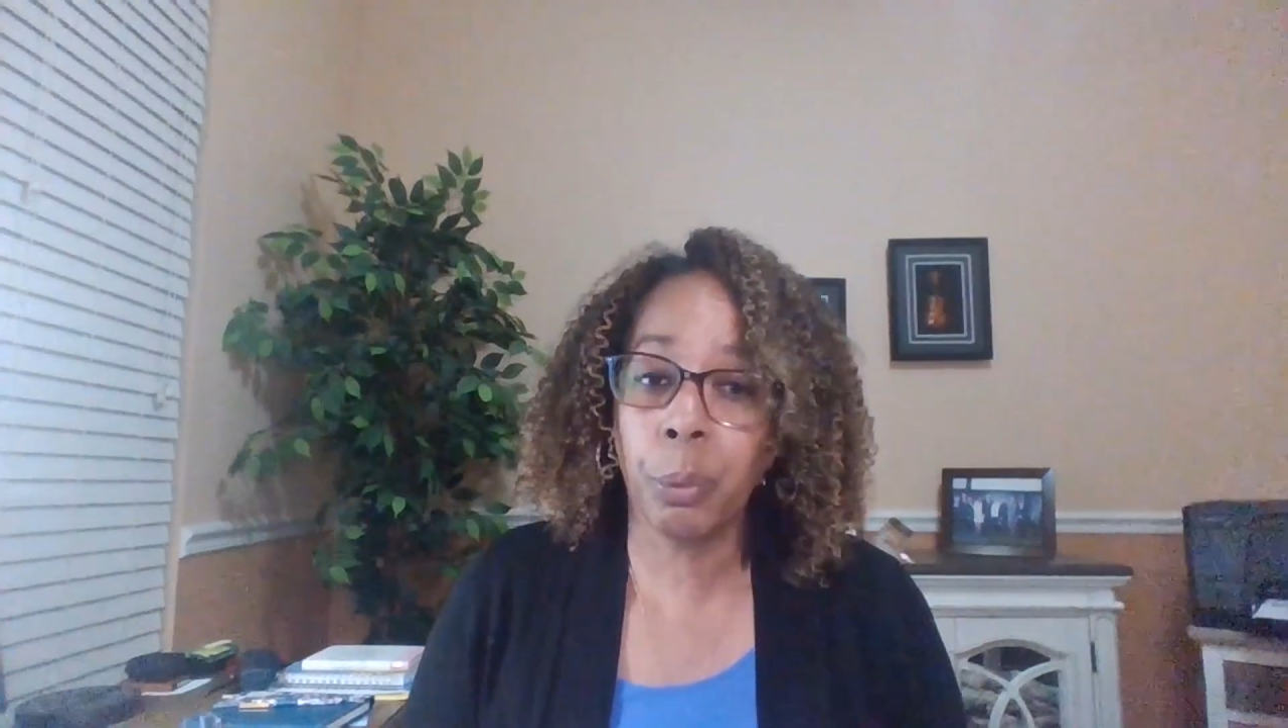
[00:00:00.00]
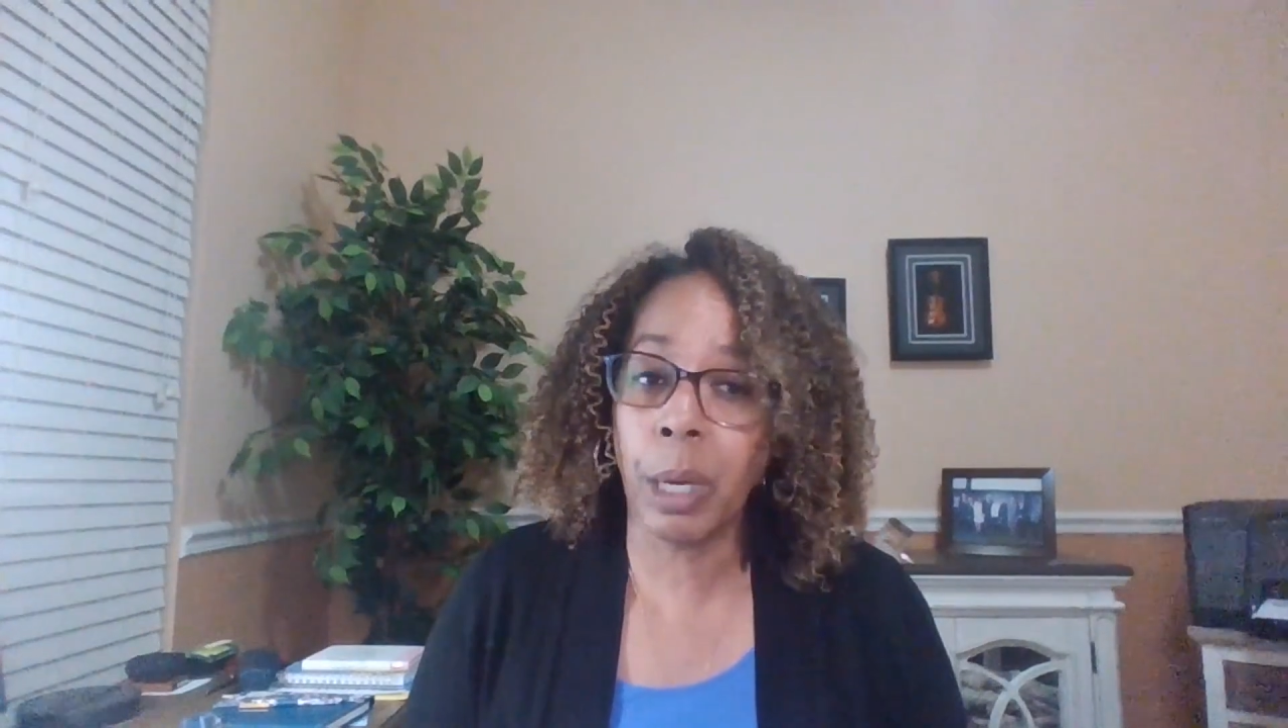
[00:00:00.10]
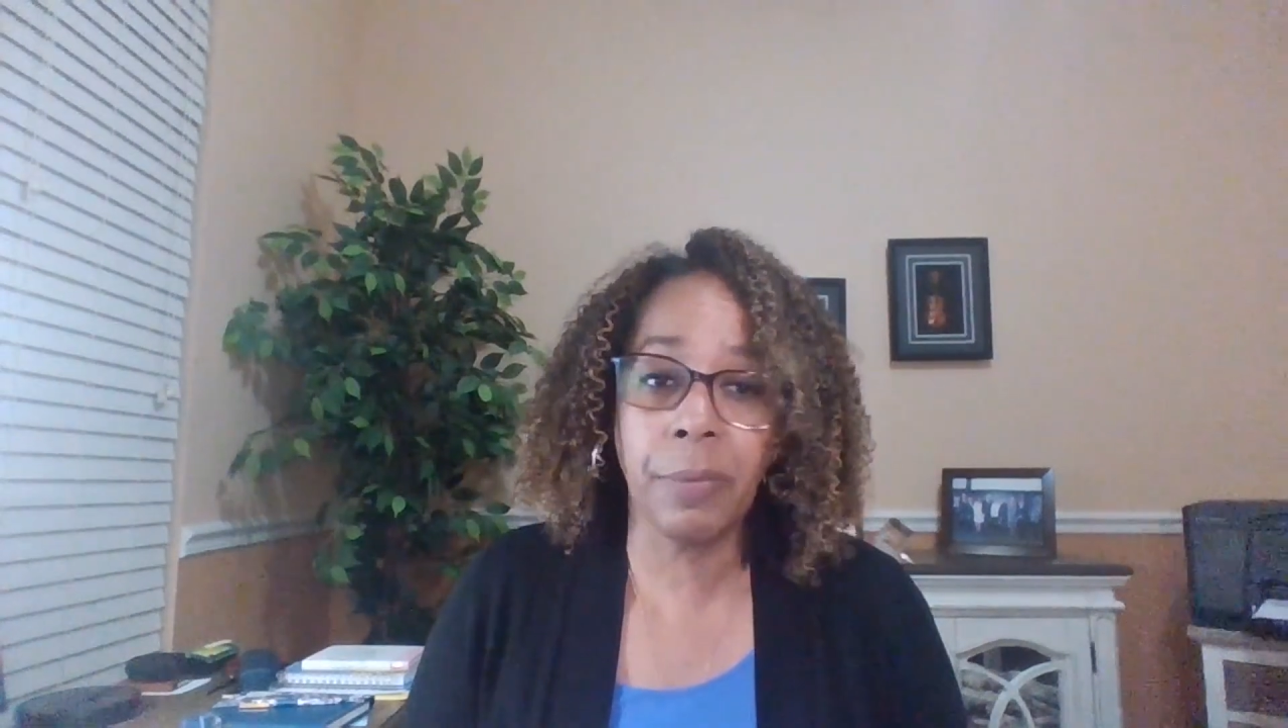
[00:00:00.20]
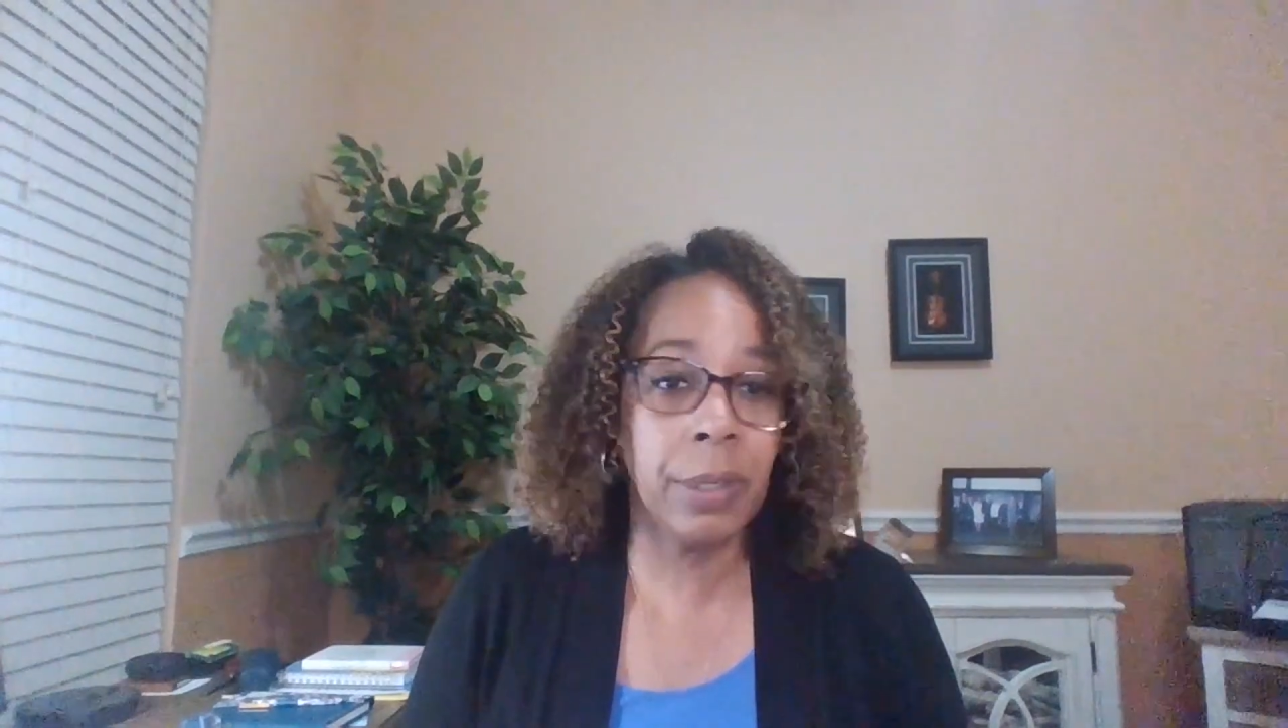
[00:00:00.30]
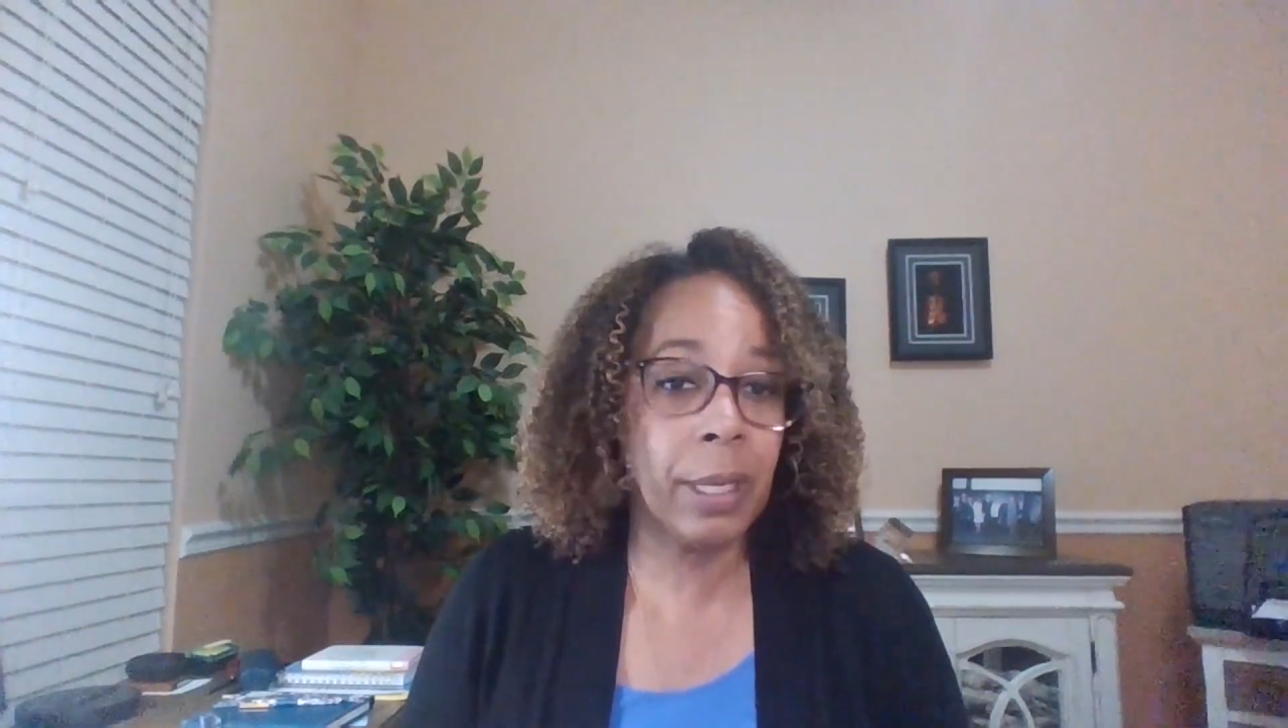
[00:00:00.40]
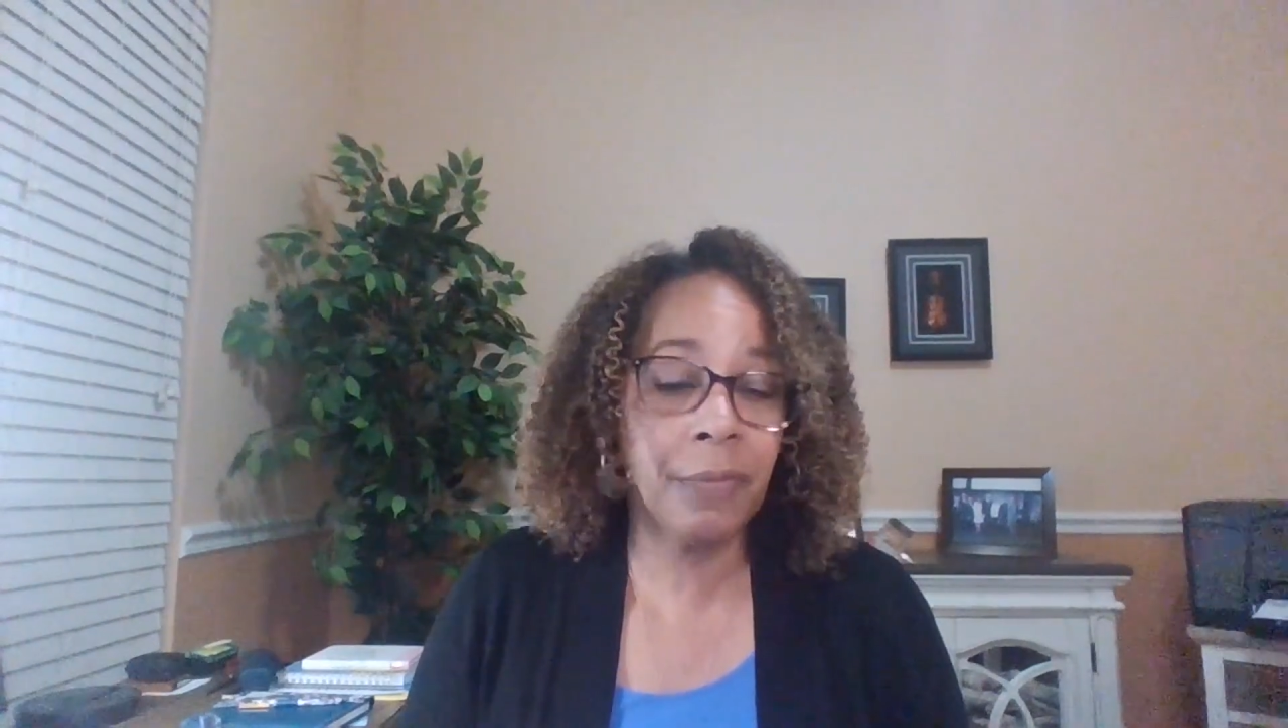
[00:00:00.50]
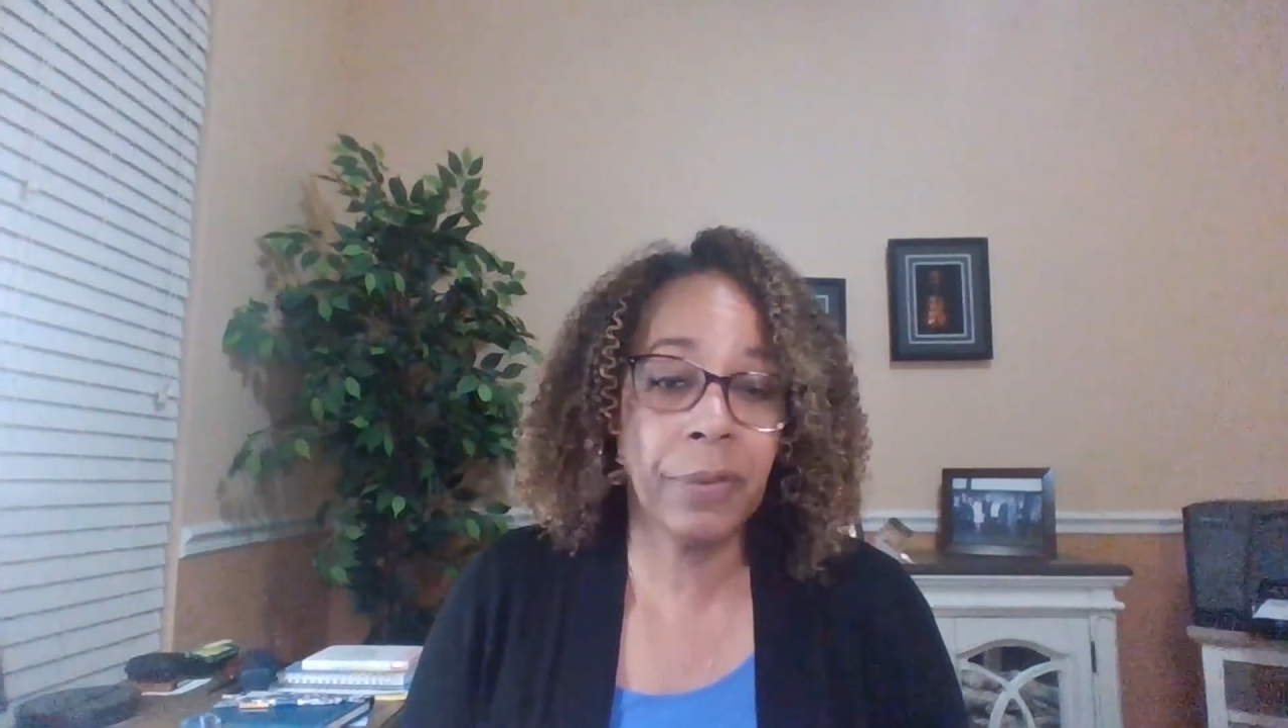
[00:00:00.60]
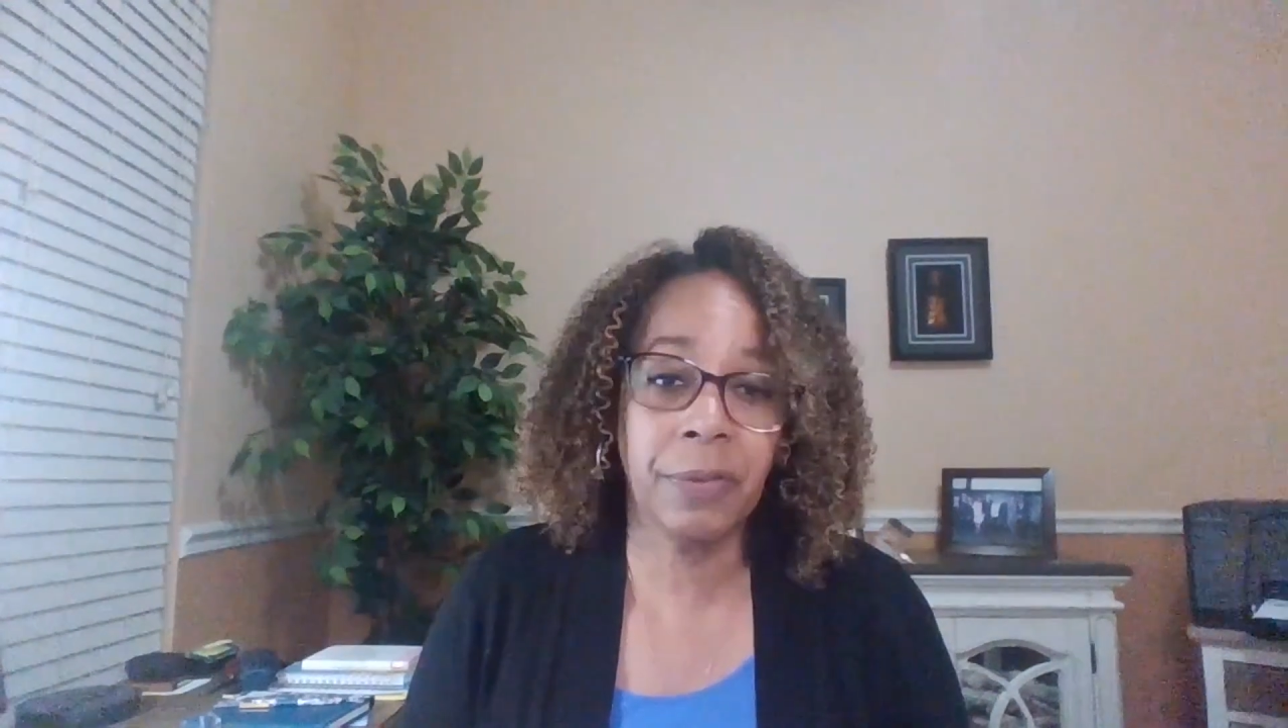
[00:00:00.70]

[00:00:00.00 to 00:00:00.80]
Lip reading: brave enough